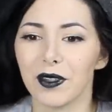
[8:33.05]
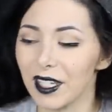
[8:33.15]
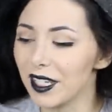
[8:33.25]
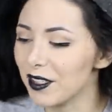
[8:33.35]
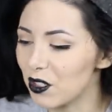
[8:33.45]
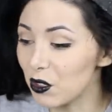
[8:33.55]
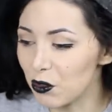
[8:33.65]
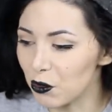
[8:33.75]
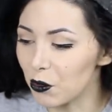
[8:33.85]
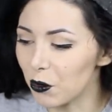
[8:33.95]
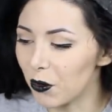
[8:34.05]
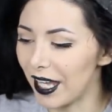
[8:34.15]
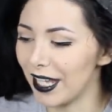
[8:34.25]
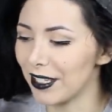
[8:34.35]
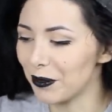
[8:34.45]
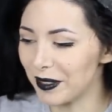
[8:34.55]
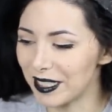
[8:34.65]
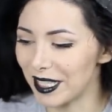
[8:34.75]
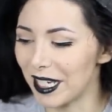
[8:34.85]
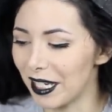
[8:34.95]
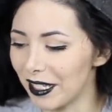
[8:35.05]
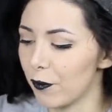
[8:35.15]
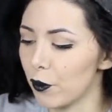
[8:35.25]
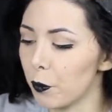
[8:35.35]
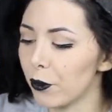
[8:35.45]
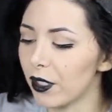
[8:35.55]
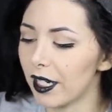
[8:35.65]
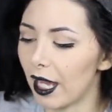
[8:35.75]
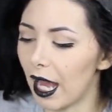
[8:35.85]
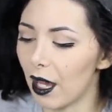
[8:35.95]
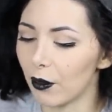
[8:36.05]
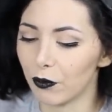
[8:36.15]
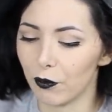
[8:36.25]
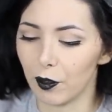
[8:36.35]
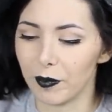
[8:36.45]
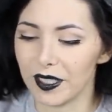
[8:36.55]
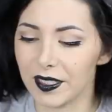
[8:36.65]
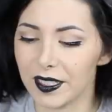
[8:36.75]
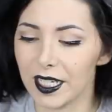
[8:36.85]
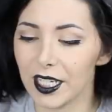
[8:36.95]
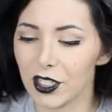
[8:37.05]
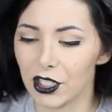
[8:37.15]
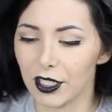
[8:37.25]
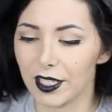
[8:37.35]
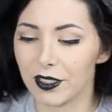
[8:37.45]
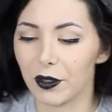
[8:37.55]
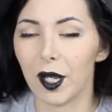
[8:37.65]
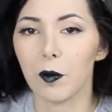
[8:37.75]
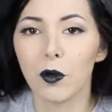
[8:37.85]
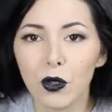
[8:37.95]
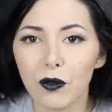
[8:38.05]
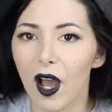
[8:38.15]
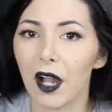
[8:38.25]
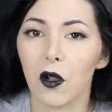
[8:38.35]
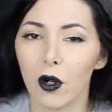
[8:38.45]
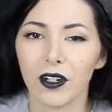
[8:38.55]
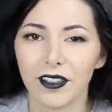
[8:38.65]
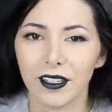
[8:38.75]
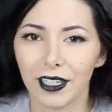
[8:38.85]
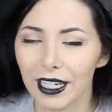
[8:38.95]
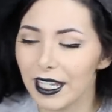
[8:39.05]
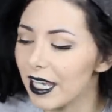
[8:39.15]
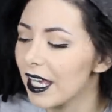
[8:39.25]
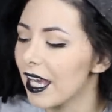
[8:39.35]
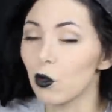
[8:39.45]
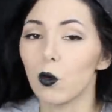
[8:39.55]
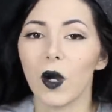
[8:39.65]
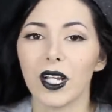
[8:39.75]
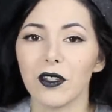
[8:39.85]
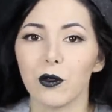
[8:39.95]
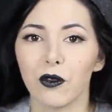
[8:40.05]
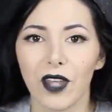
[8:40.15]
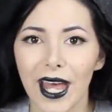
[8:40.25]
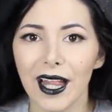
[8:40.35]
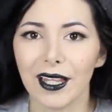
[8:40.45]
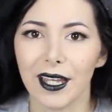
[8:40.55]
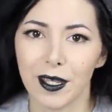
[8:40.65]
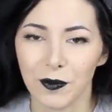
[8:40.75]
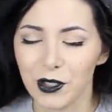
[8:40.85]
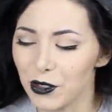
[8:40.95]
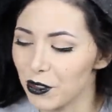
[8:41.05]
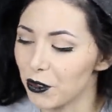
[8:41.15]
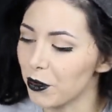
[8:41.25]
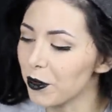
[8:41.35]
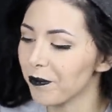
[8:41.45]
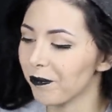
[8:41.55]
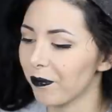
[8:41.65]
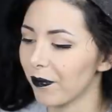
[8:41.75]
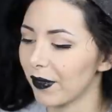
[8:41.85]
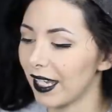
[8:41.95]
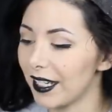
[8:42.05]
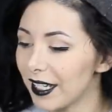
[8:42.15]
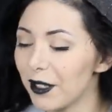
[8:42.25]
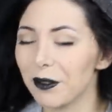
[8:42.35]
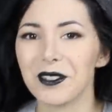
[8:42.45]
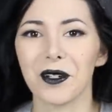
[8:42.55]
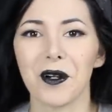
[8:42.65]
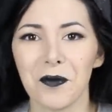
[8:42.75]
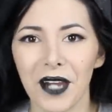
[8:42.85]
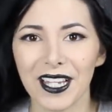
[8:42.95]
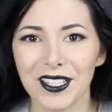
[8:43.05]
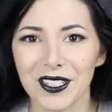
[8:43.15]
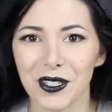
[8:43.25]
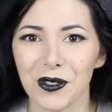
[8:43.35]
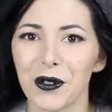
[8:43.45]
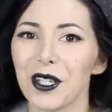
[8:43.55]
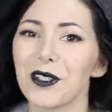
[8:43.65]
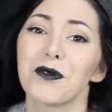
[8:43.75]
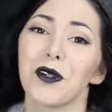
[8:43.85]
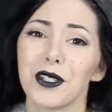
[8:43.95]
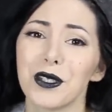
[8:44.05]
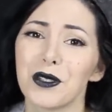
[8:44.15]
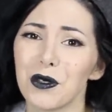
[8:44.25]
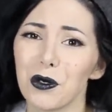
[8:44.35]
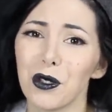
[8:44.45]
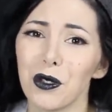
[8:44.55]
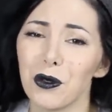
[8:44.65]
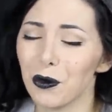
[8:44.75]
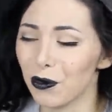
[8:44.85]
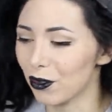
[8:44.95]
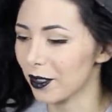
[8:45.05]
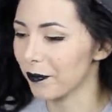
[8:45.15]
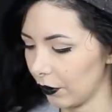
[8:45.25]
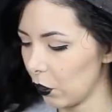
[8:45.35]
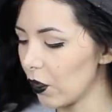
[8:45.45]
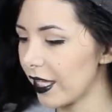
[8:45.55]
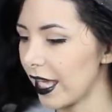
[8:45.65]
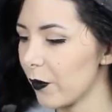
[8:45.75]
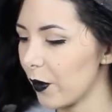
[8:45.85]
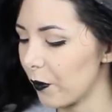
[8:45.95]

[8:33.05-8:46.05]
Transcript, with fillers: things to do, and you'll see if you put it out from the station, he's gonna move accordingly to what you tell him to do. And he also replies to you. His voice is so cute. Okay,